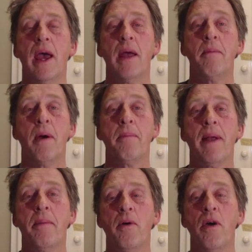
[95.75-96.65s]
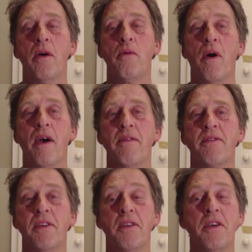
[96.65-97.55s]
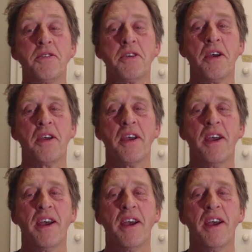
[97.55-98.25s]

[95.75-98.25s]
and my plumber arrived, no joke,